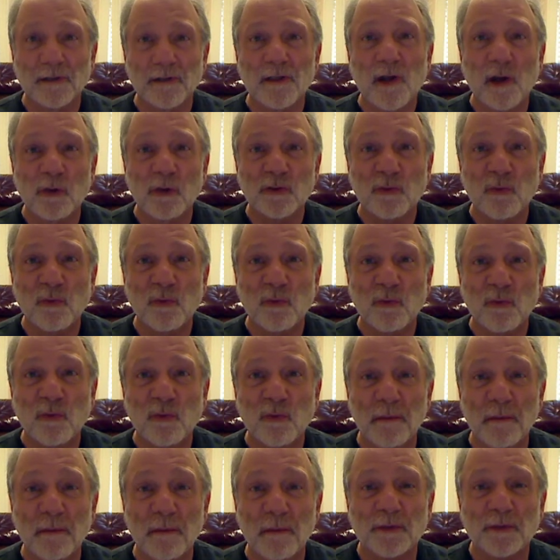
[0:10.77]
No Sweat
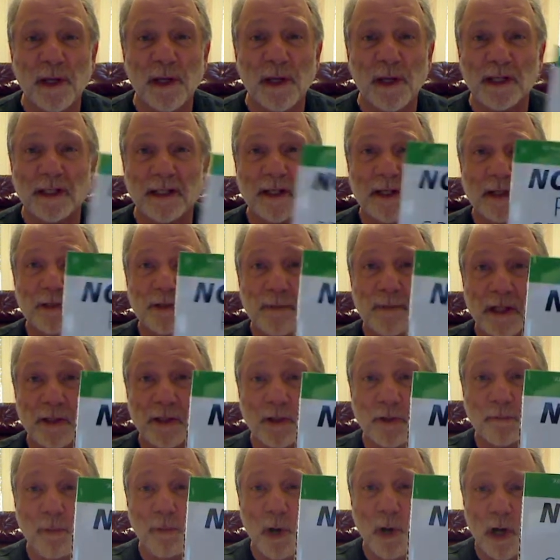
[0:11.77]
Public Speaking. Here's my
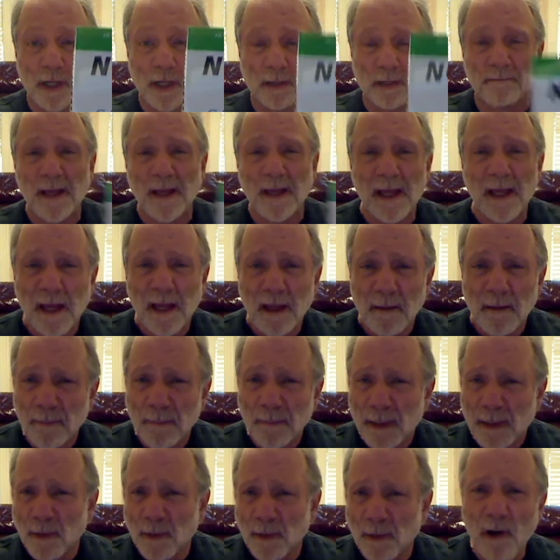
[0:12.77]
new book.
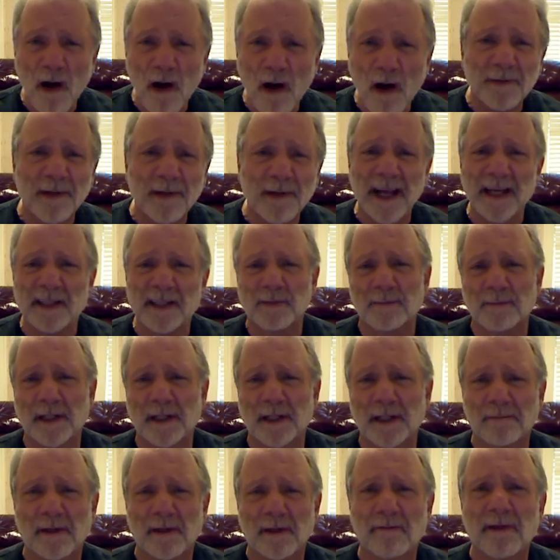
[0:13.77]
People often ask
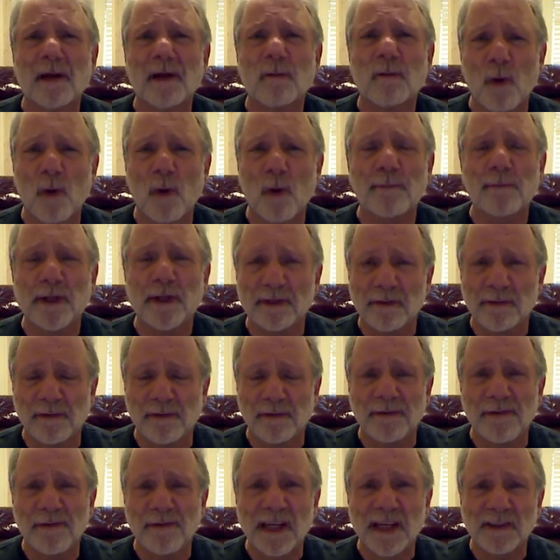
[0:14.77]
me, if you had one piece of
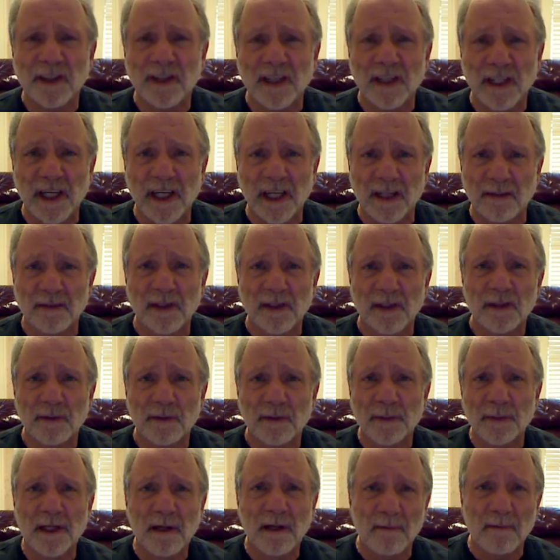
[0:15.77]
advice to give
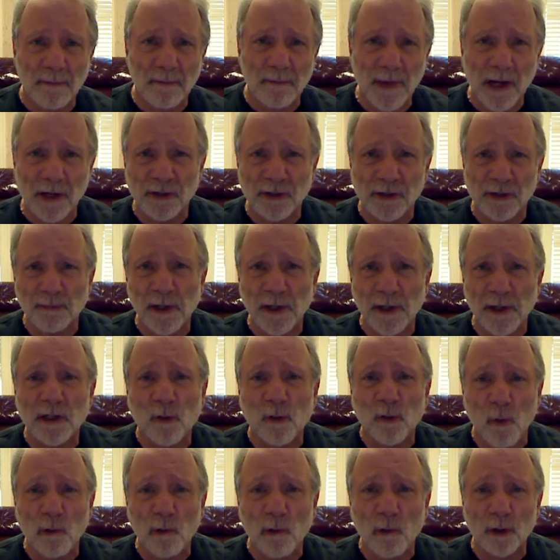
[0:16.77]
to become a better
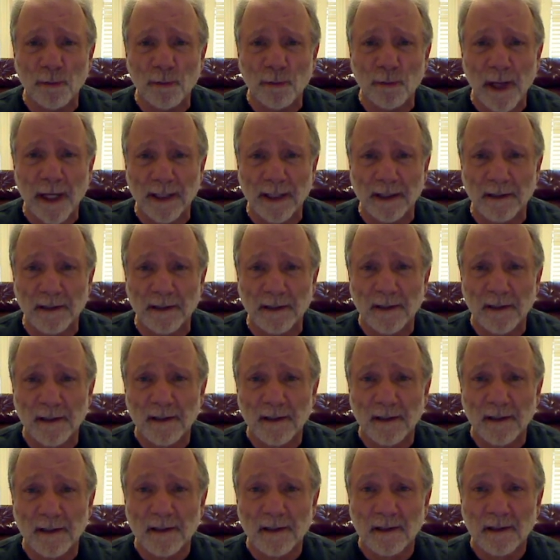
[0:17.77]
speaker, what would it be?
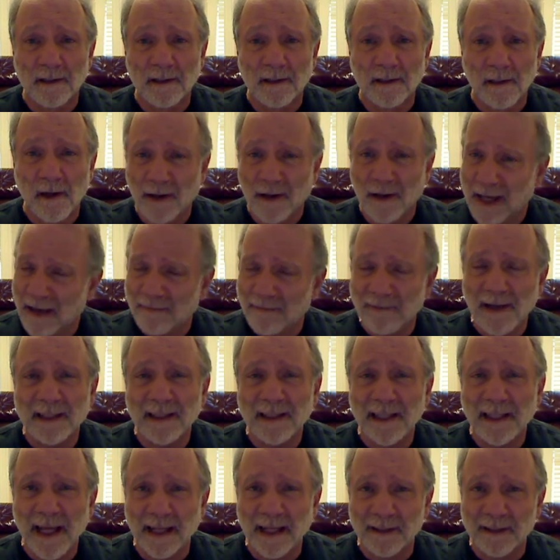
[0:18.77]
Okay, I've
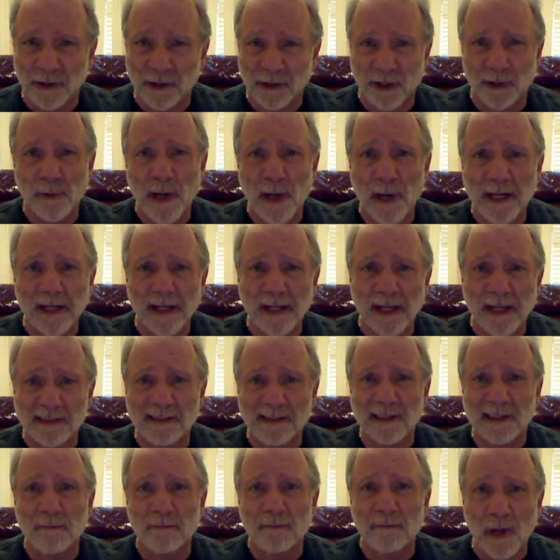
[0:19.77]
got the answer. You ready?
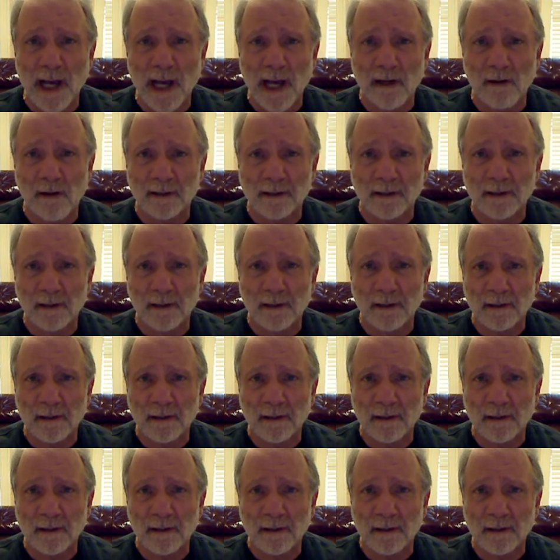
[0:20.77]
Got something to write on?